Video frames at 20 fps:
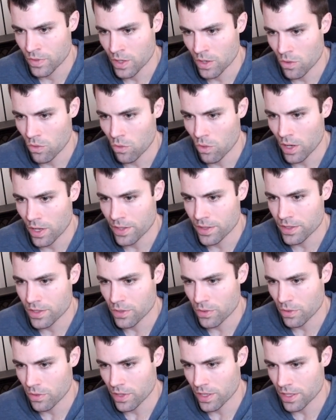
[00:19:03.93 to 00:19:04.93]
one.
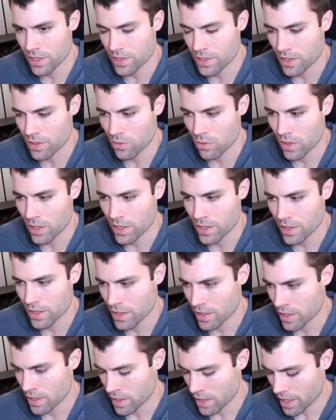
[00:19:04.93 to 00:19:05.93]
So we want to insert one
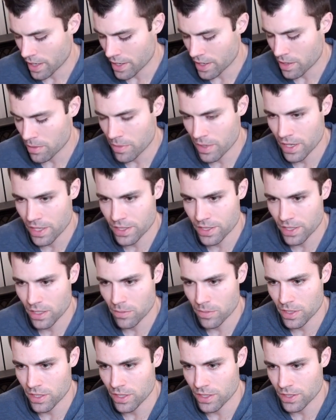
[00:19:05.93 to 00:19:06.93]
item, and it's going to
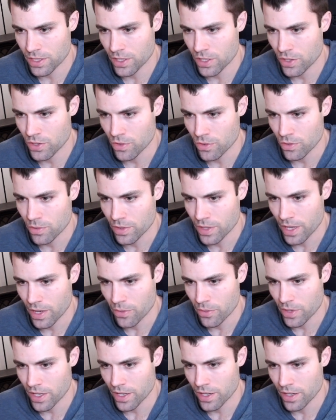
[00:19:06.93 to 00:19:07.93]
be the to-do that
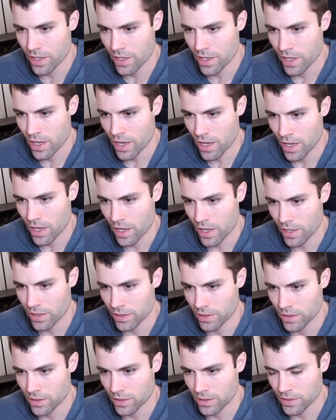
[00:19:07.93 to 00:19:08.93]
we
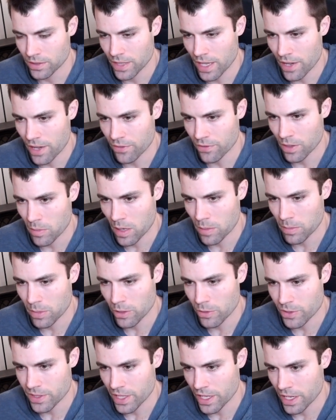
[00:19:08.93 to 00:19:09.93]
get from our
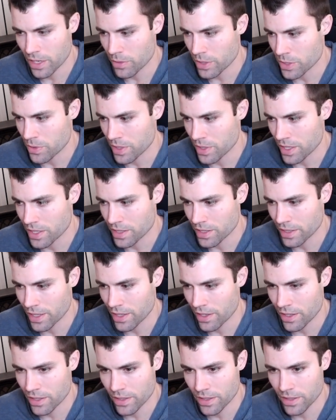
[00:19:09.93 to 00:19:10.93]
post data, which we need to
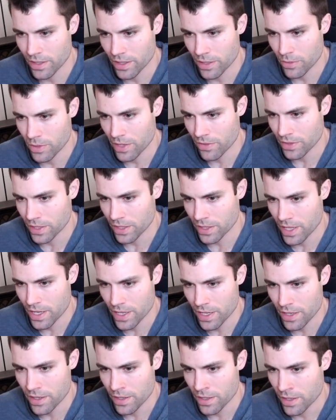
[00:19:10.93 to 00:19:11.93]
get here. We haven't done that
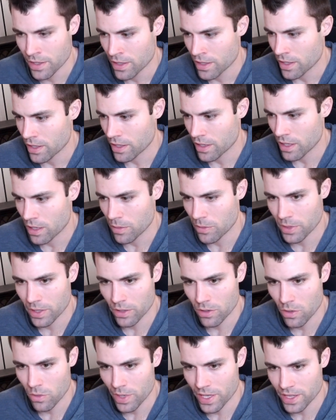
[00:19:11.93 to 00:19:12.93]
yet. We're going to
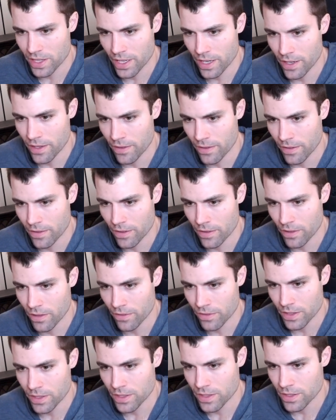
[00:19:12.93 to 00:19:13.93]
await that,
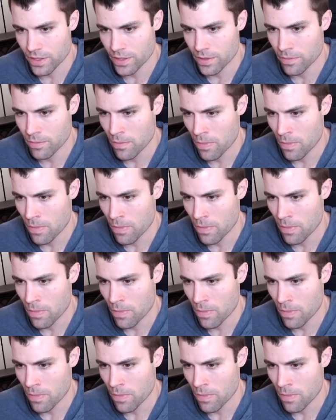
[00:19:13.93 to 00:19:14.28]
obviously.